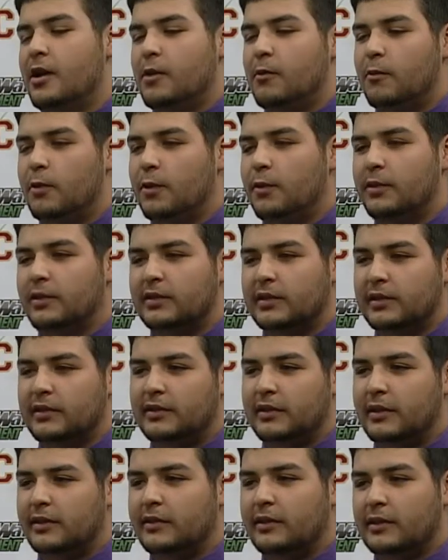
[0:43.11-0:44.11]
What was the
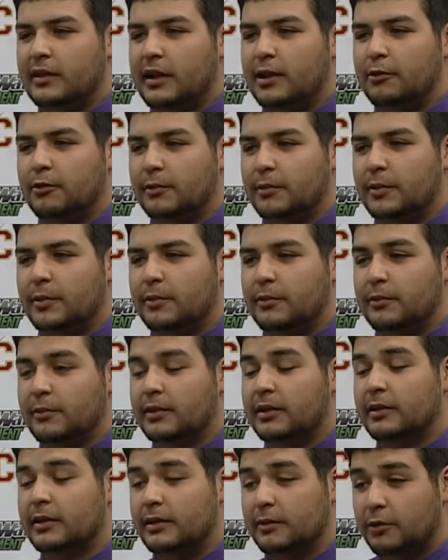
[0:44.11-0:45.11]
season like
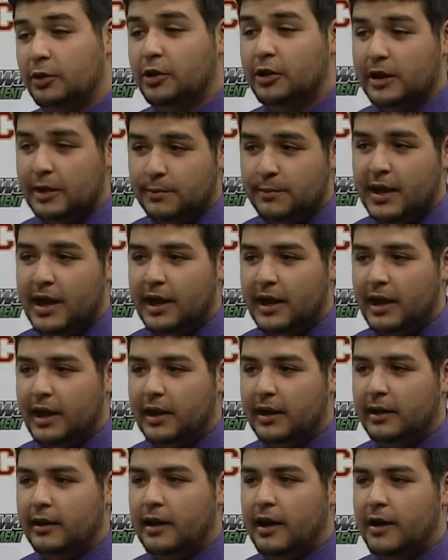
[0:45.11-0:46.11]
looking back at
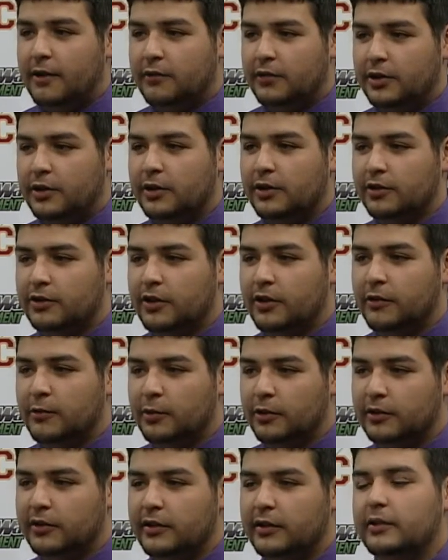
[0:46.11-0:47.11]
it after your
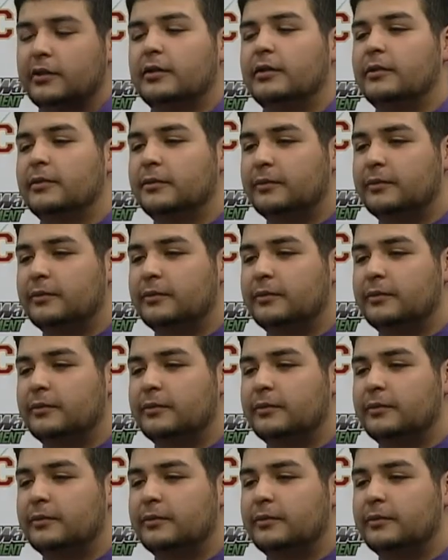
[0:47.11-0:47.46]
sophomore season?